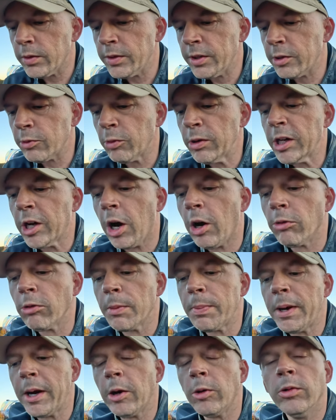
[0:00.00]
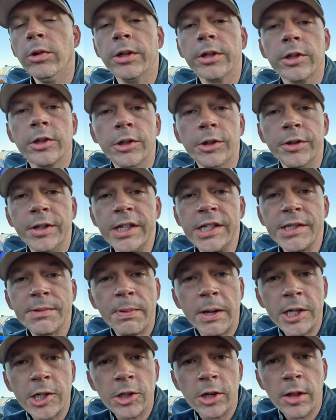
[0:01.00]
the recall repair will include
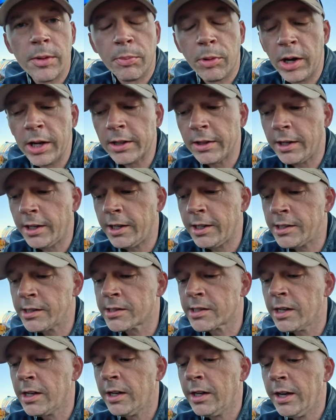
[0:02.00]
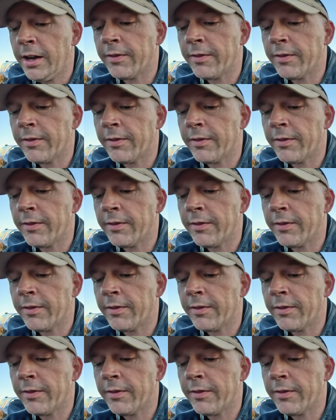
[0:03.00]
inspection of the brake lines.